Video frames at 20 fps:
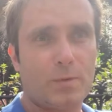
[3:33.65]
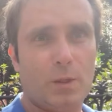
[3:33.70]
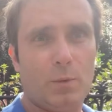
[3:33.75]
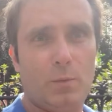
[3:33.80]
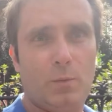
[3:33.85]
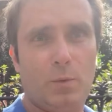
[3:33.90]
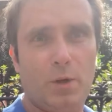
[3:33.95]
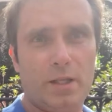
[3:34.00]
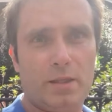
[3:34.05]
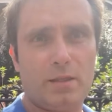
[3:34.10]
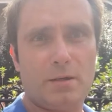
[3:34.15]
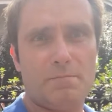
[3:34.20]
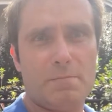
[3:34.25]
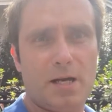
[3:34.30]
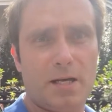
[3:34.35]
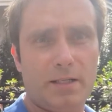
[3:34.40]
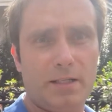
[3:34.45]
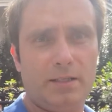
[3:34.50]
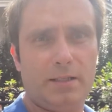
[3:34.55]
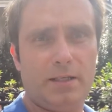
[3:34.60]
with the
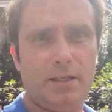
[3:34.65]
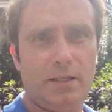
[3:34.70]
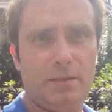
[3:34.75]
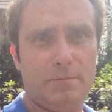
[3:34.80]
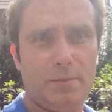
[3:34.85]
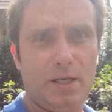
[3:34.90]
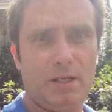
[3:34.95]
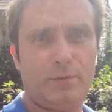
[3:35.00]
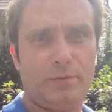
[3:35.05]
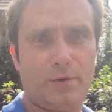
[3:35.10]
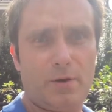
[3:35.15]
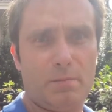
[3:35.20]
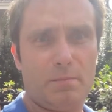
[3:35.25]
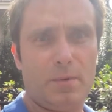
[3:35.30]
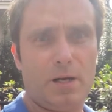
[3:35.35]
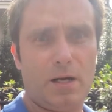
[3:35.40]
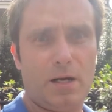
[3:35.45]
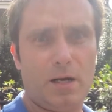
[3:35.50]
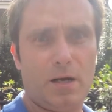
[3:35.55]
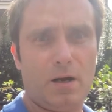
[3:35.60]
money that he made from
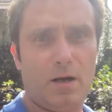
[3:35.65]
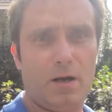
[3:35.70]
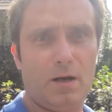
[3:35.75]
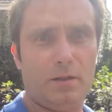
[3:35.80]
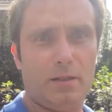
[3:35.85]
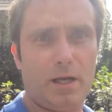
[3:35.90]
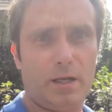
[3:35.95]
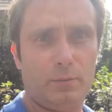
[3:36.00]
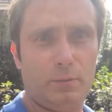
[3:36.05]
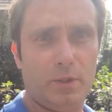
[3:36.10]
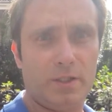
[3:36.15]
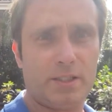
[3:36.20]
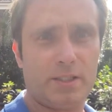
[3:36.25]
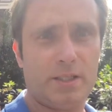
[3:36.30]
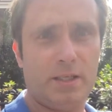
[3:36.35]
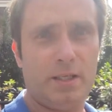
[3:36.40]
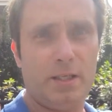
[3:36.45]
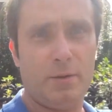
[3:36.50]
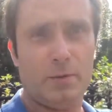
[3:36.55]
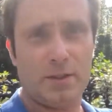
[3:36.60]
all that
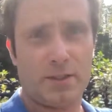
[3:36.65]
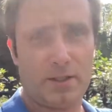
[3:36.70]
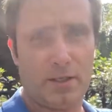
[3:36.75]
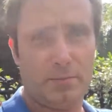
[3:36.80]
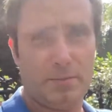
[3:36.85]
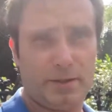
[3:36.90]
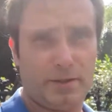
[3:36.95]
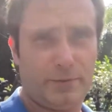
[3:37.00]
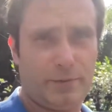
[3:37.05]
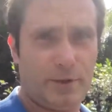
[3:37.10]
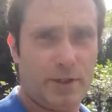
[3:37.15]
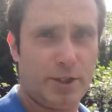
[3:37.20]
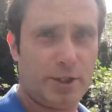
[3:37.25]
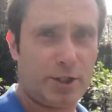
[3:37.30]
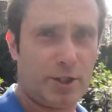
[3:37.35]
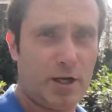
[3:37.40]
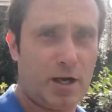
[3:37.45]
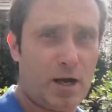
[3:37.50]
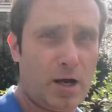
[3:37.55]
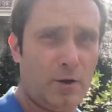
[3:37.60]
whiskey, he was able to finish
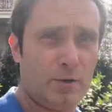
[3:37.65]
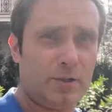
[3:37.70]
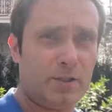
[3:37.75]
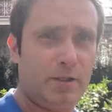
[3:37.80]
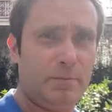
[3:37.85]
the house.